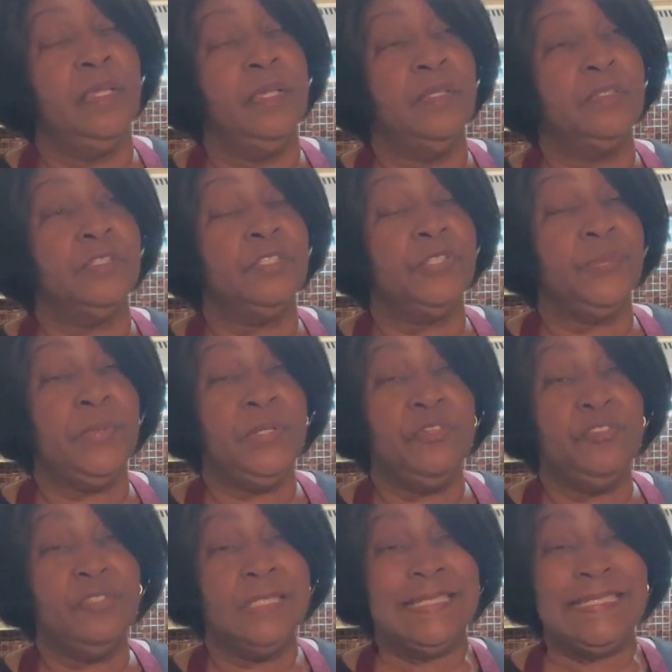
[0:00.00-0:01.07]
It's
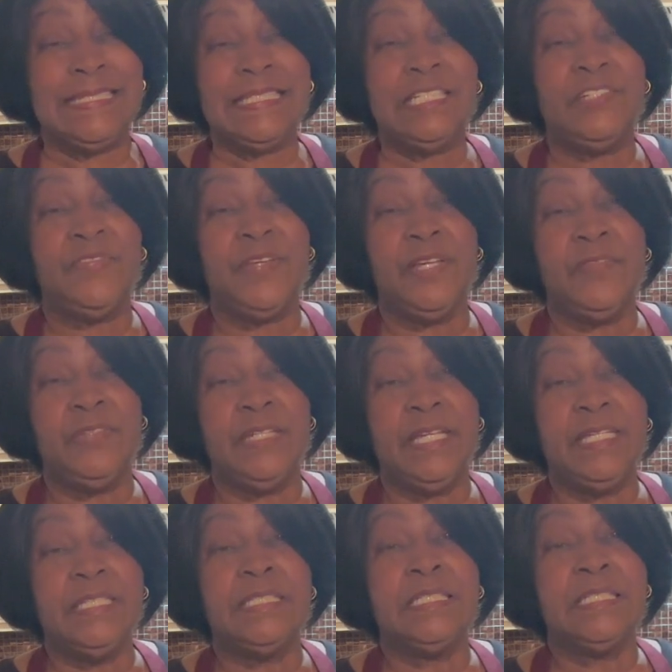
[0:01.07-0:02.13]
365
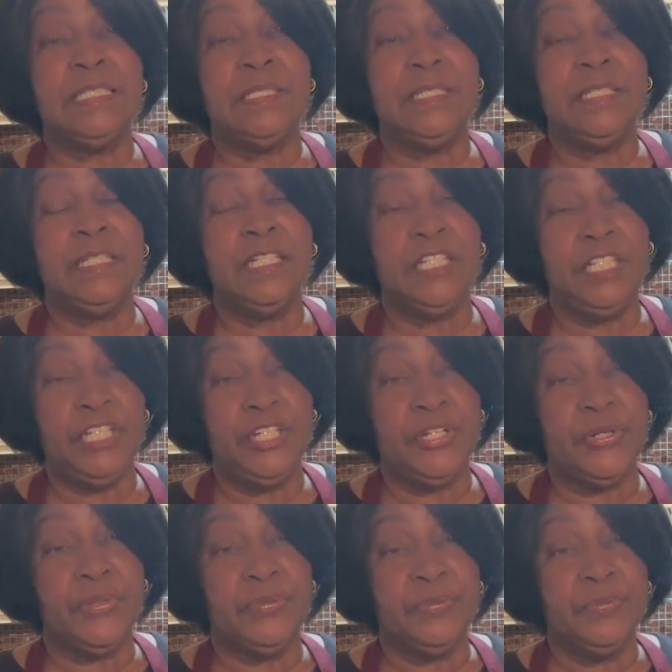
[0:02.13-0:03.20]
days in a
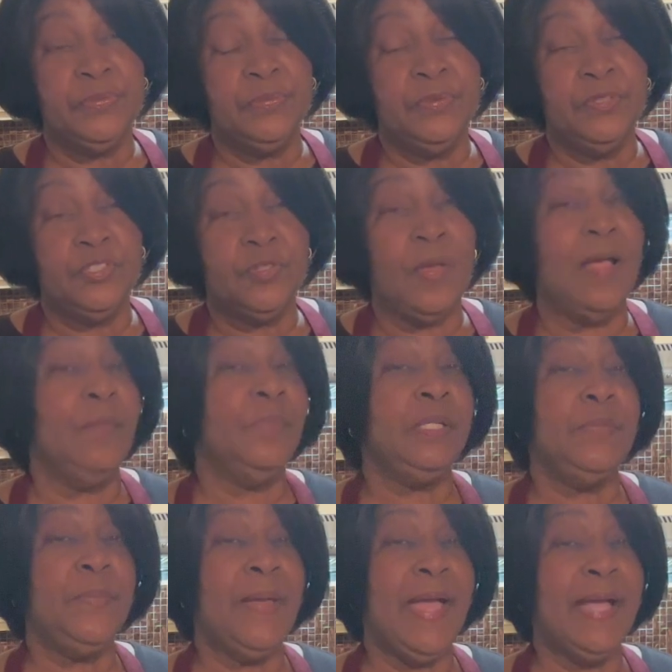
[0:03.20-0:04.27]
year. So how many
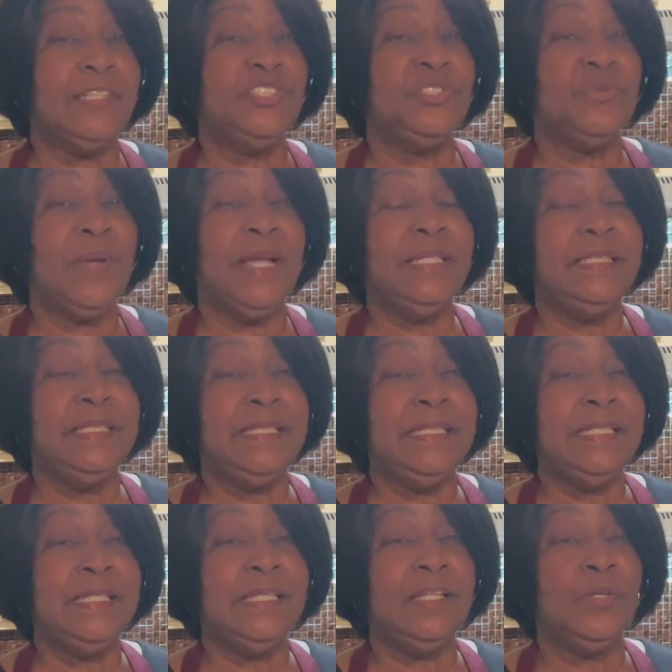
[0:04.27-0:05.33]
packs do I
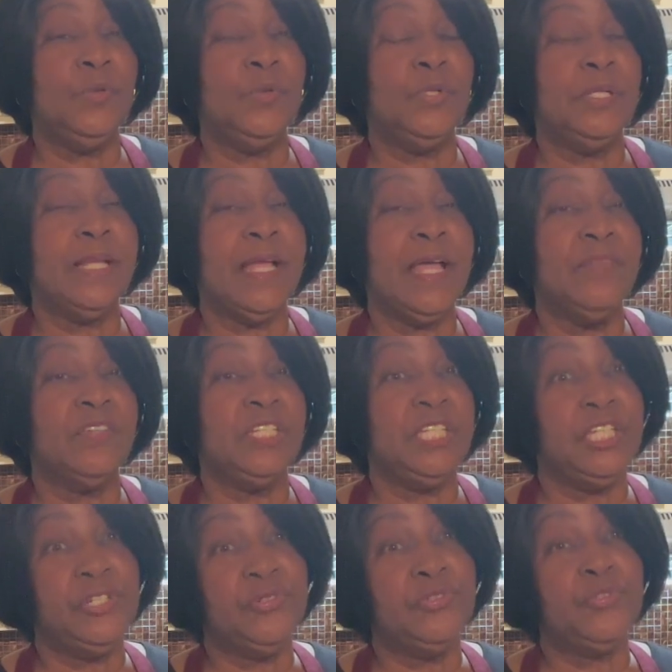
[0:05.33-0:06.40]
need in order to have a
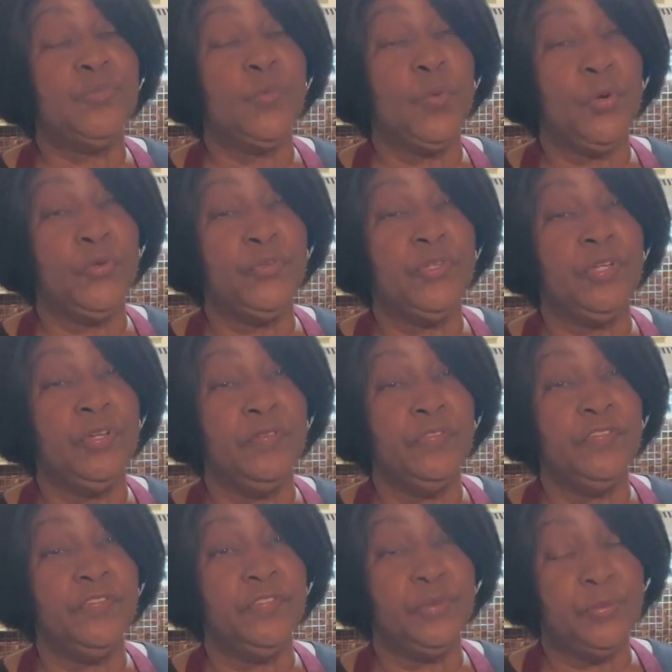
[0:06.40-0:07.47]
year's worth of
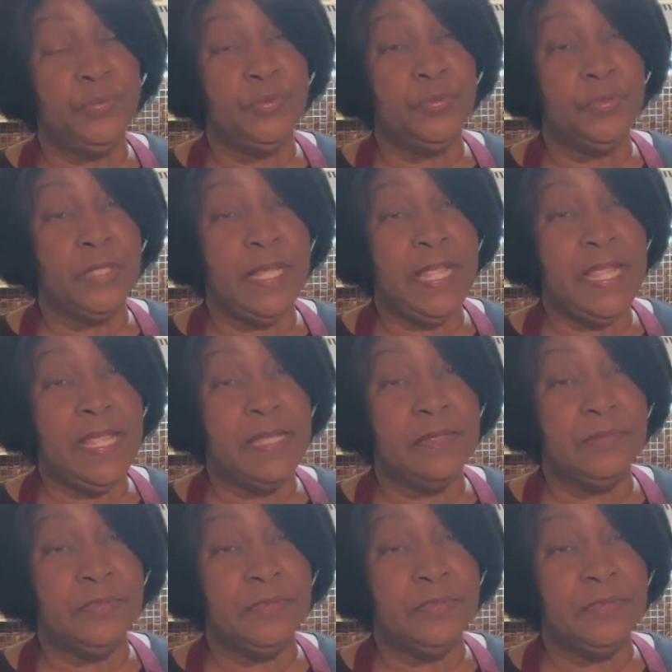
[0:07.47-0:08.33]
food on hand?